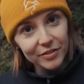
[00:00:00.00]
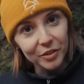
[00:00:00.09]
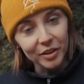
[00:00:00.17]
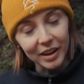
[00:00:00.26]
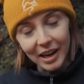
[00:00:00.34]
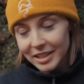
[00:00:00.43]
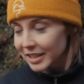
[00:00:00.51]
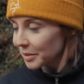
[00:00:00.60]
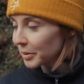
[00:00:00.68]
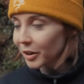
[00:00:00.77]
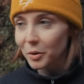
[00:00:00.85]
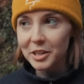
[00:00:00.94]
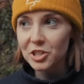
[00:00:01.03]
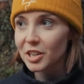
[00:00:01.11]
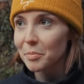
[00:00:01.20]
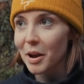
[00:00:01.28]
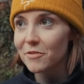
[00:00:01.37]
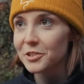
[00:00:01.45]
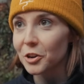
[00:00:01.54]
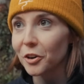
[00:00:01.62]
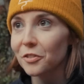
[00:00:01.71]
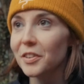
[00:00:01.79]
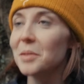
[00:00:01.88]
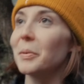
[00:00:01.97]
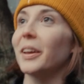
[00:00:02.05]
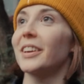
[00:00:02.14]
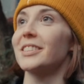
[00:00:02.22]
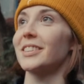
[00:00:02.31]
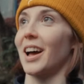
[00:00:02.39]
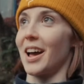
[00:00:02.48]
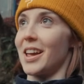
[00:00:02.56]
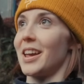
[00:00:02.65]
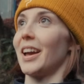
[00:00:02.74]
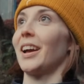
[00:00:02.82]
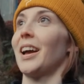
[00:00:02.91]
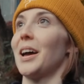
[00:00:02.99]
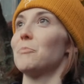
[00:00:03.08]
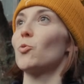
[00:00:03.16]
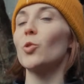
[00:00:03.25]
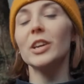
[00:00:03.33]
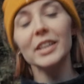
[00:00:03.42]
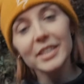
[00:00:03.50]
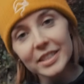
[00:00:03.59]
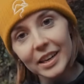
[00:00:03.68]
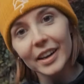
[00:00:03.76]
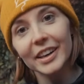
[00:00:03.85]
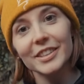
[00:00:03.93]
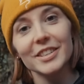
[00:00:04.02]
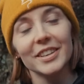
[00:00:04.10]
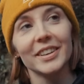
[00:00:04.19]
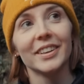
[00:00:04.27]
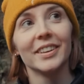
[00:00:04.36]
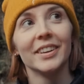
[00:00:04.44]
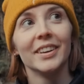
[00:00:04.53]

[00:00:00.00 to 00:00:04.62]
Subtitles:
for asking me a question about photography, because I am really starting to